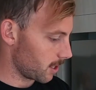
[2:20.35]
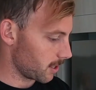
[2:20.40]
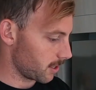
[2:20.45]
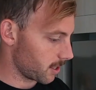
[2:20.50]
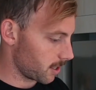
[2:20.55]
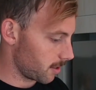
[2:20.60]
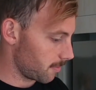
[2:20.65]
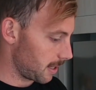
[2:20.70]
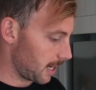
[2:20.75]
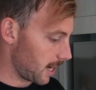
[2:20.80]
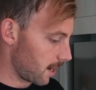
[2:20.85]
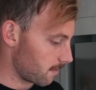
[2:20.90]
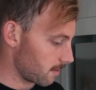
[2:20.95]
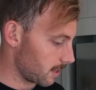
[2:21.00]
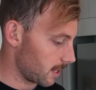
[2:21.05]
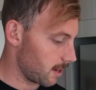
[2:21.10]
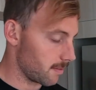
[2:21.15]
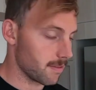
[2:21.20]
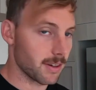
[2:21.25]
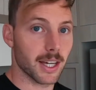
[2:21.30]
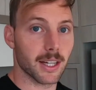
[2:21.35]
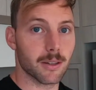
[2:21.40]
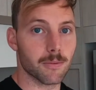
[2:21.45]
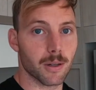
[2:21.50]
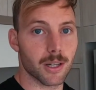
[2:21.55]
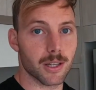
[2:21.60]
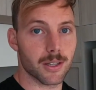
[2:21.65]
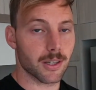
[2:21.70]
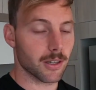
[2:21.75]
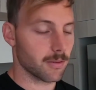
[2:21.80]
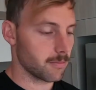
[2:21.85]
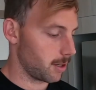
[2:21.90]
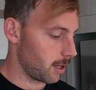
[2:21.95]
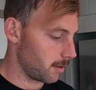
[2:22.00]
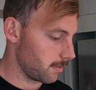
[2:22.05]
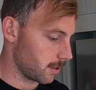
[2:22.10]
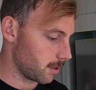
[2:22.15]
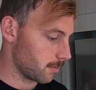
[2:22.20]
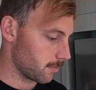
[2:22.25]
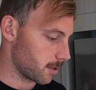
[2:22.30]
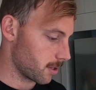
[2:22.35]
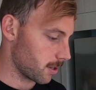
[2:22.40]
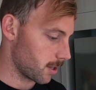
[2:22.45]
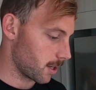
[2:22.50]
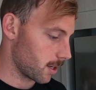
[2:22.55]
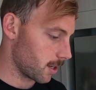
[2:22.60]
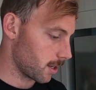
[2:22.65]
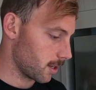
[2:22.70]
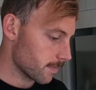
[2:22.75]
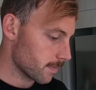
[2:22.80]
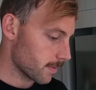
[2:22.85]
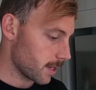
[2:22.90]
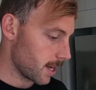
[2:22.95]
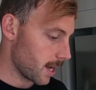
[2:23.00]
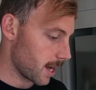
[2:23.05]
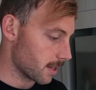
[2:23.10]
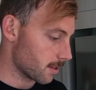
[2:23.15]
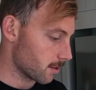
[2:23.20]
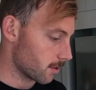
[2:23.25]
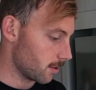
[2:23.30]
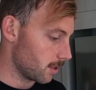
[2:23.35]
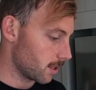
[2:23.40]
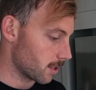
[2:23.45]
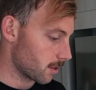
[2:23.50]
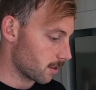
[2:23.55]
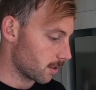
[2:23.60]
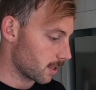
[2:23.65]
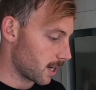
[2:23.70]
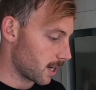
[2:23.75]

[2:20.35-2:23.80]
and I've been having their vegan ones and I'm loving them. So yeah, it's good. It's got